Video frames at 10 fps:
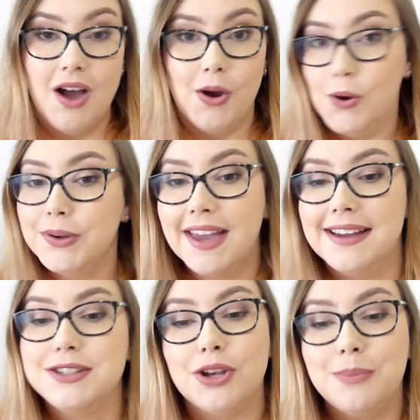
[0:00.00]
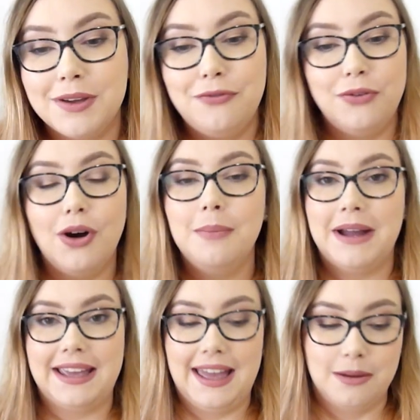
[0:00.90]
Okay, so before
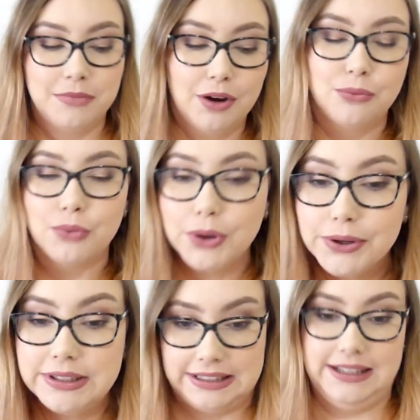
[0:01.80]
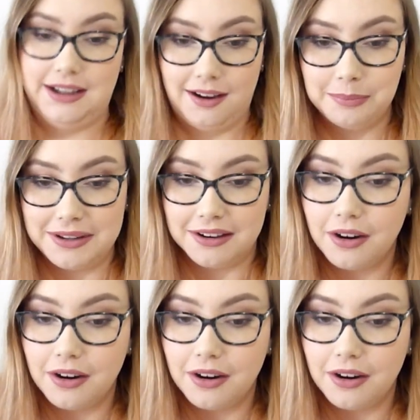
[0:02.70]
my camera rudely cut me